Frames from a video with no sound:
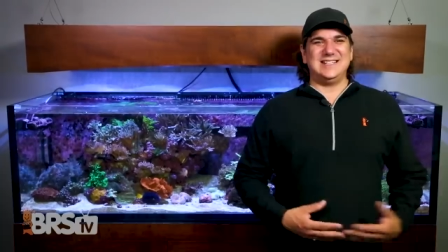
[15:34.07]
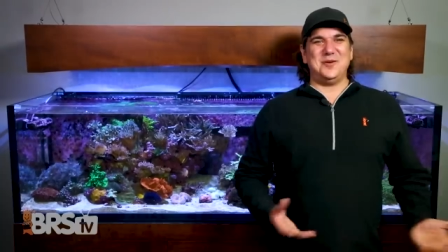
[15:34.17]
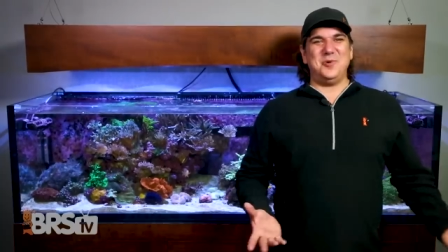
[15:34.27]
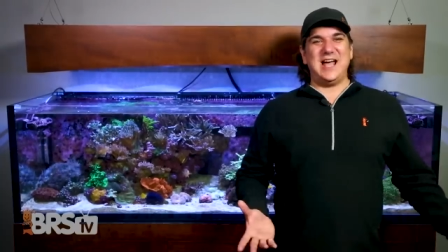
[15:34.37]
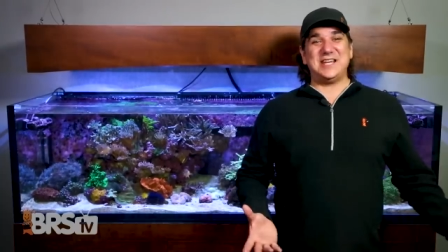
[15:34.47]

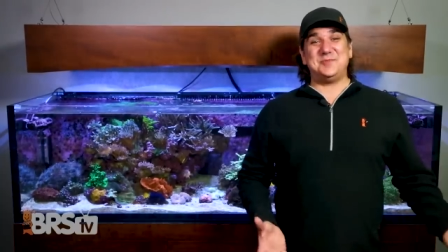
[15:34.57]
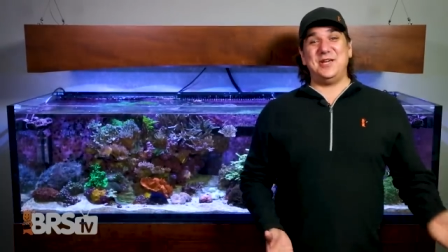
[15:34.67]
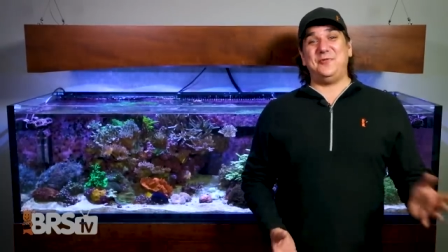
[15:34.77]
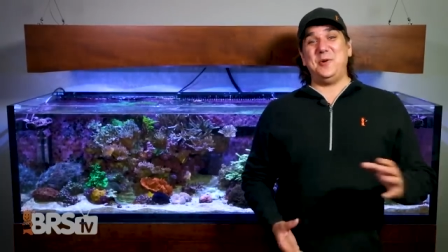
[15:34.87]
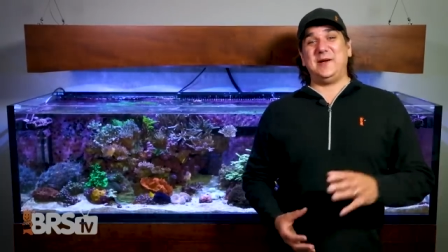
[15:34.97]
Someone asked
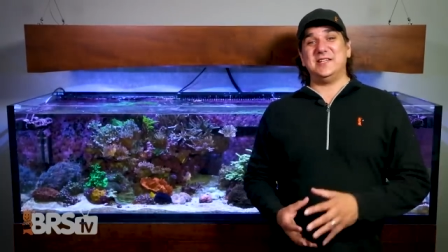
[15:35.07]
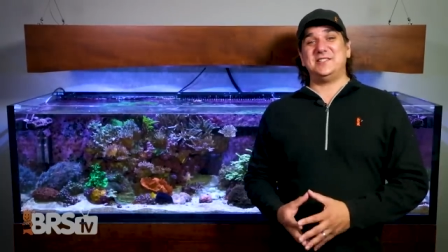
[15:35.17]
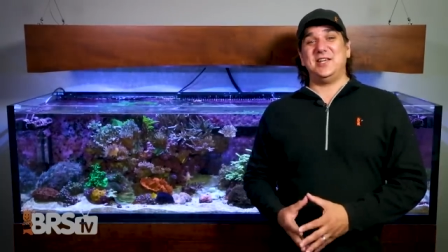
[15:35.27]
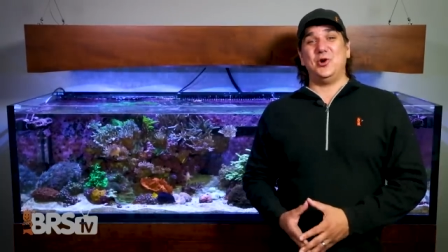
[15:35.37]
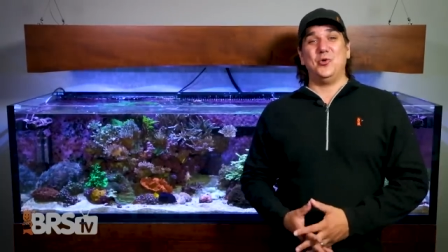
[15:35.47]
me if we would
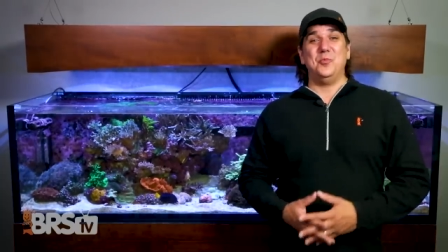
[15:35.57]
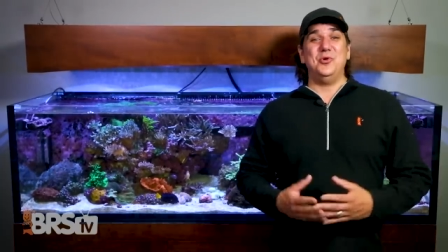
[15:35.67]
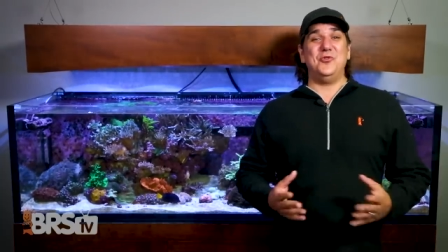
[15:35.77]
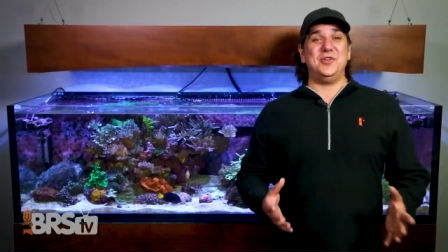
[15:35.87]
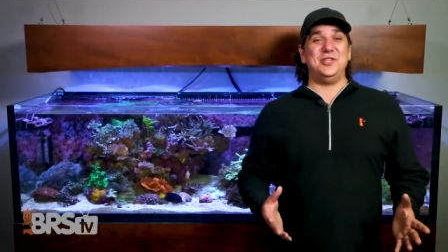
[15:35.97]
consider
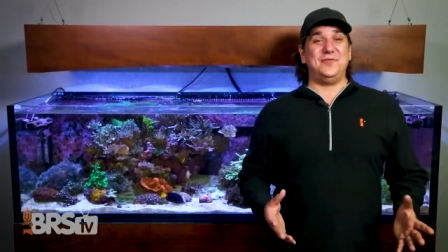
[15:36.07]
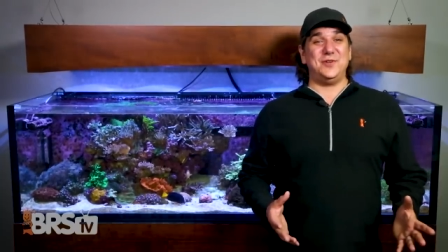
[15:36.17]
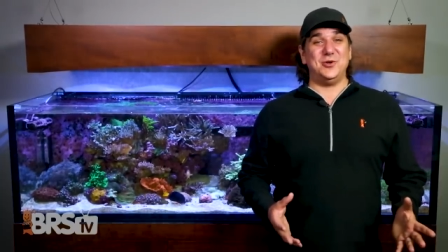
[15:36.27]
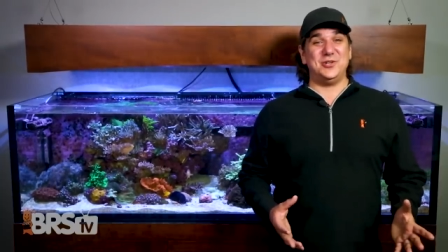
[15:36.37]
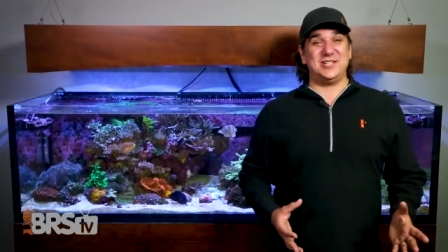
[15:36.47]
removing the
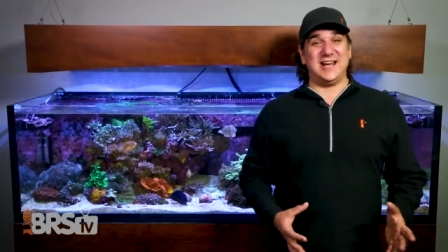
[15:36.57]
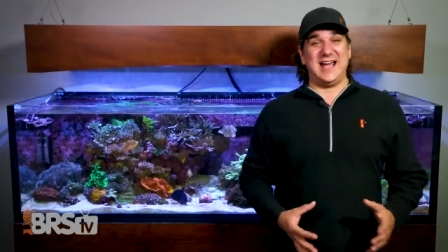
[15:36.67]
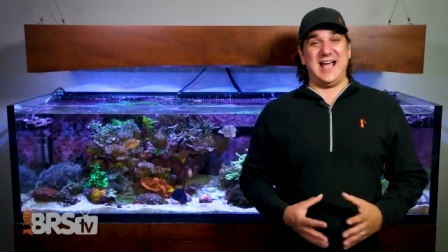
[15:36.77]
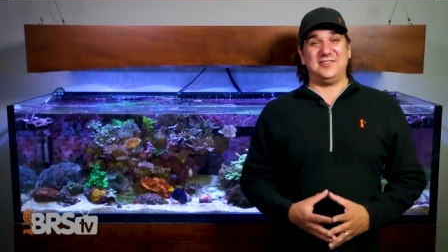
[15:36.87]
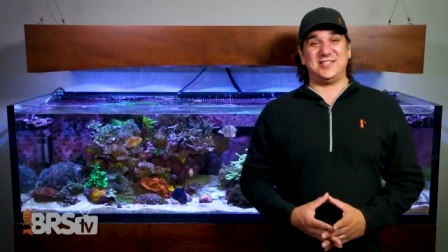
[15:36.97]
fuge, and I
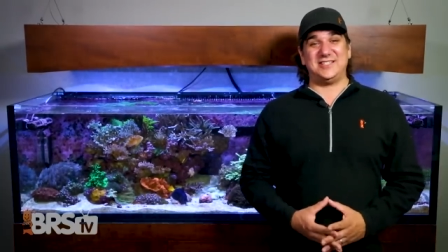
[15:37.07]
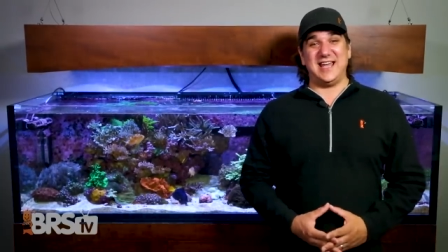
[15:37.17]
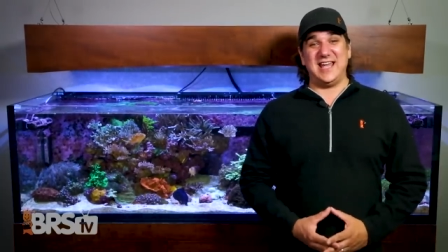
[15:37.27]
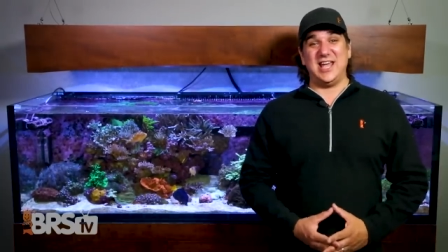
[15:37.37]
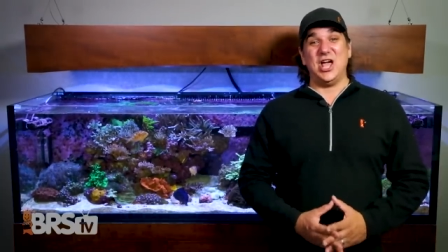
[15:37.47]
have to
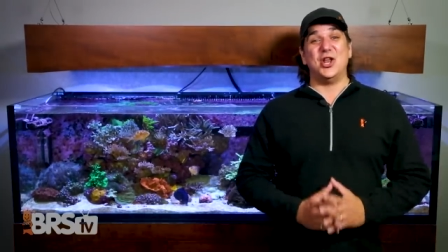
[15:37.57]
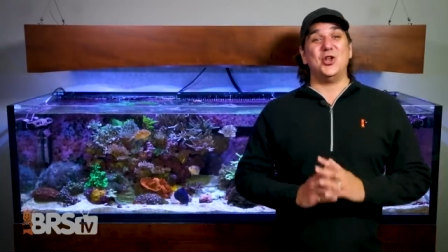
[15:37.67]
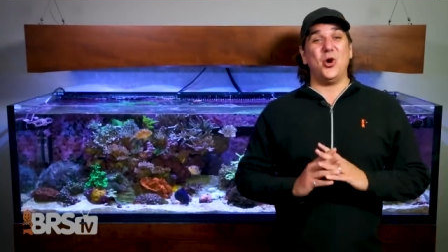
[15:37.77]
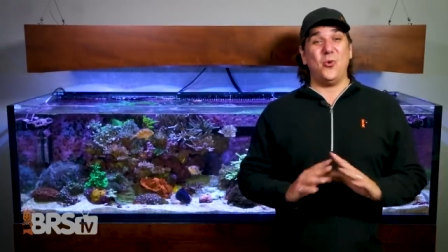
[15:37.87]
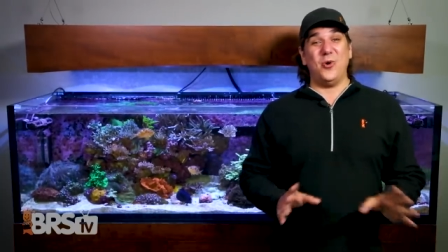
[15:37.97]
say,
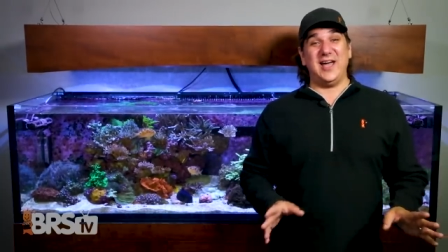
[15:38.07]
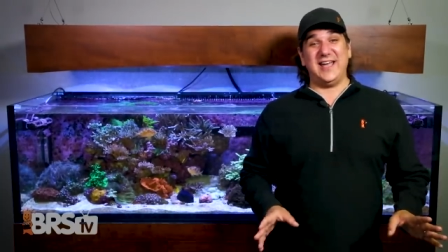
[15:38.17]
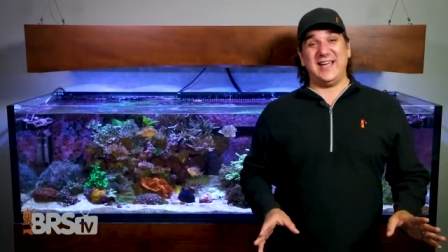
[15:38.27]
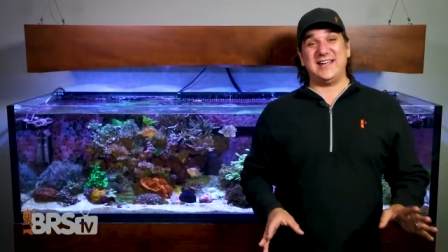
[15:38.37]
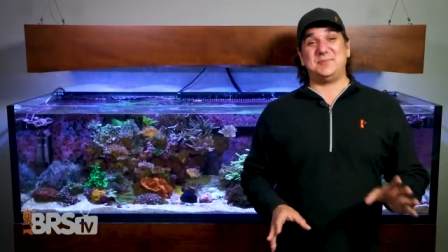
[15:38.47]
no way.